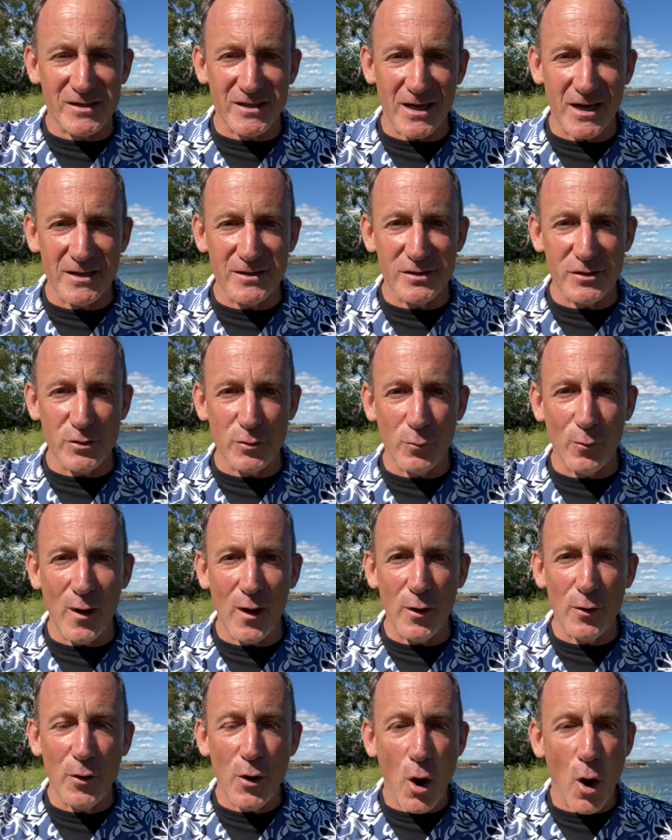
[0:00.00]
as you
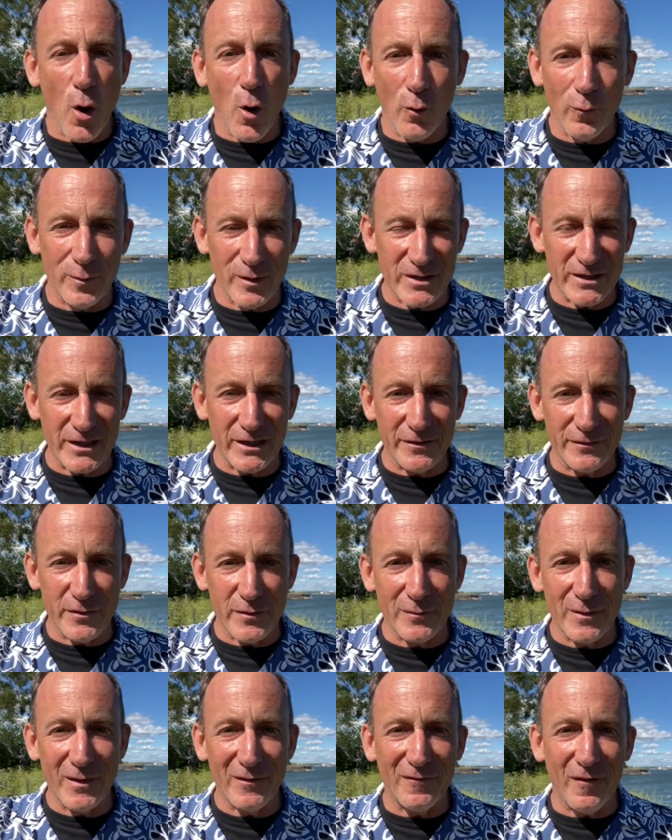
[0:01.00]
well know, particularly if
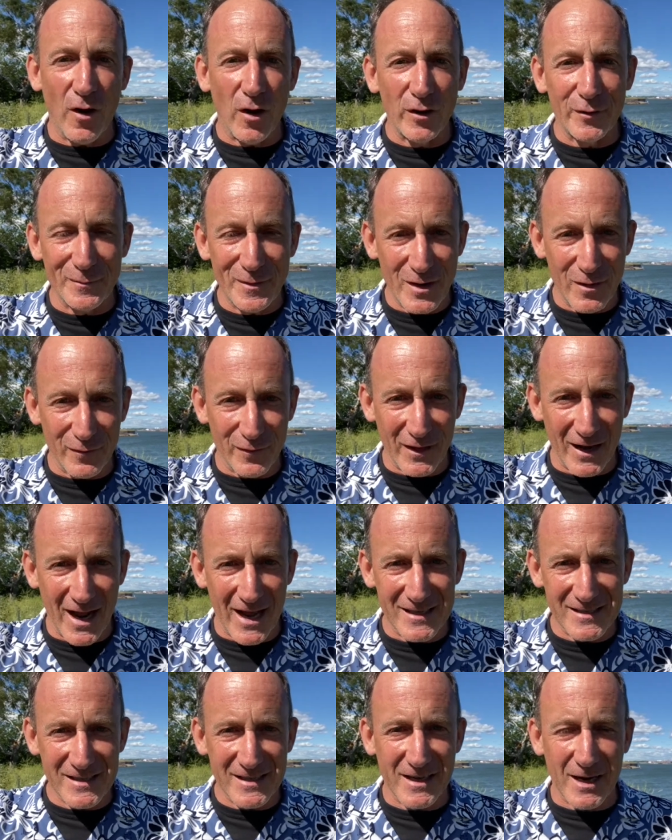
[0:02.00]
you've been following me over the
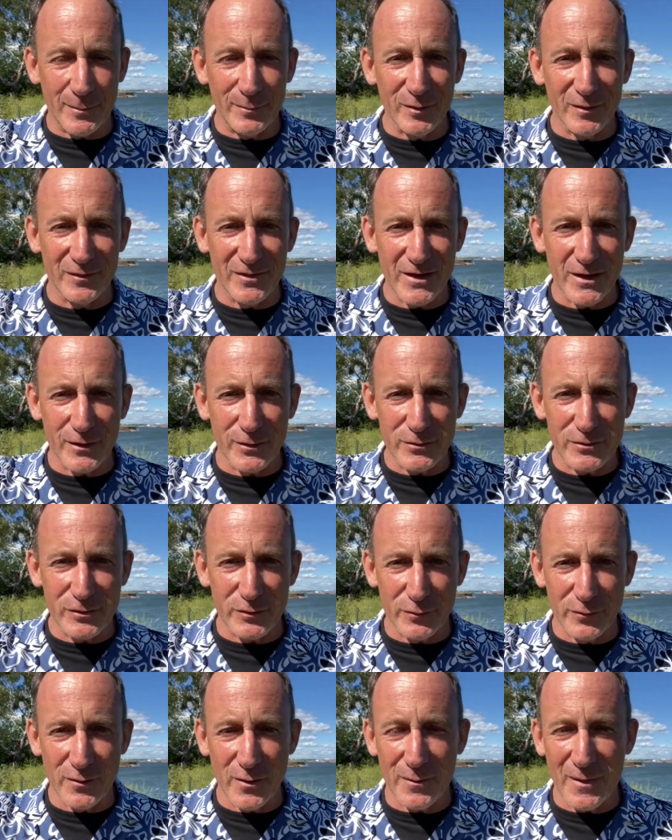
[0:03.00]
last couple of years
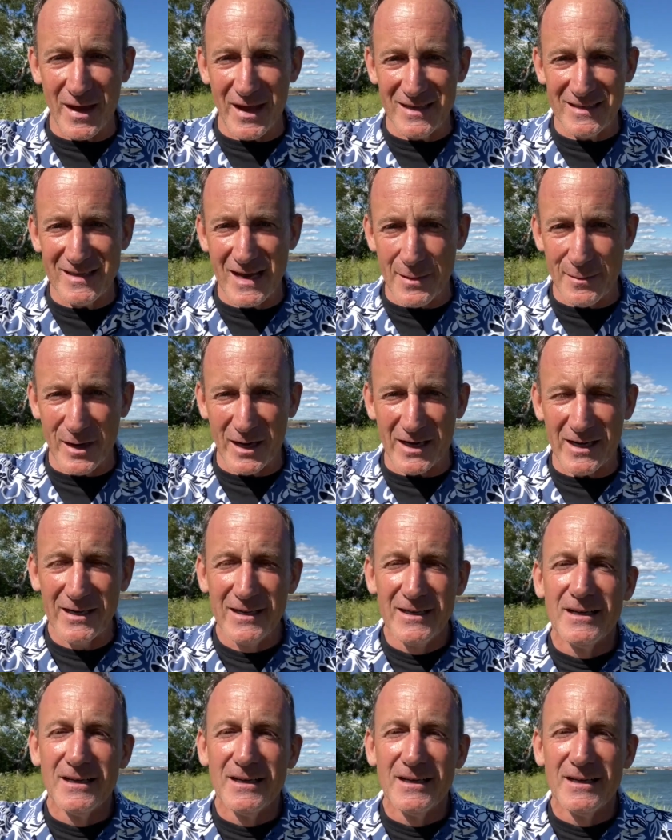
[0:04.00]
through the pandemic.